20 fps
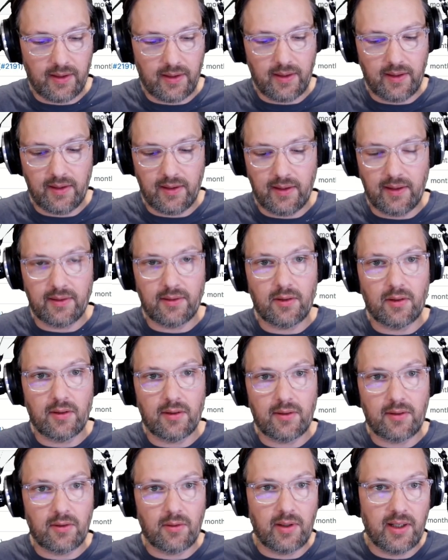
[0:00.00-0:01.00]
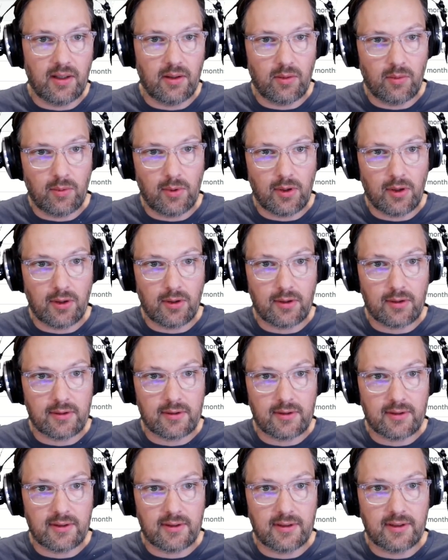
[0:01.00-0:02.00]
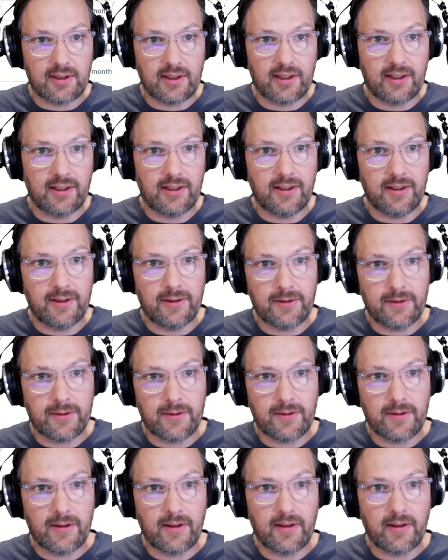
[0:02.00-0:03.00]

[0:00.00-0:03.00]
There's also hello world here,